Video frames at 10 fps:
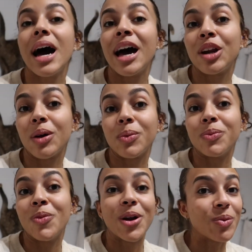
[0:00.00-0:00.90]
I don't know
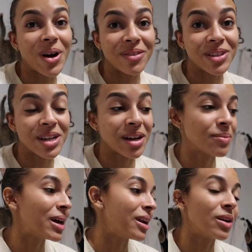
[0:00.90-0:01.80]
when we'll have the time,
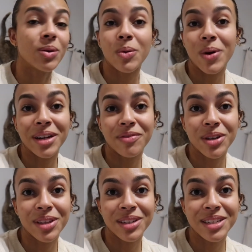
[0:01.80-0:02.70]
and I don't know when
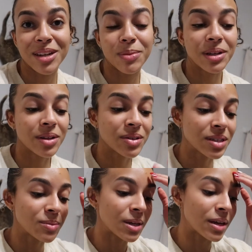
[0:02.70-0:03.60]
everything's going to be
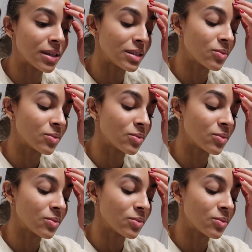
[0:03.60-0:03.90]
closing because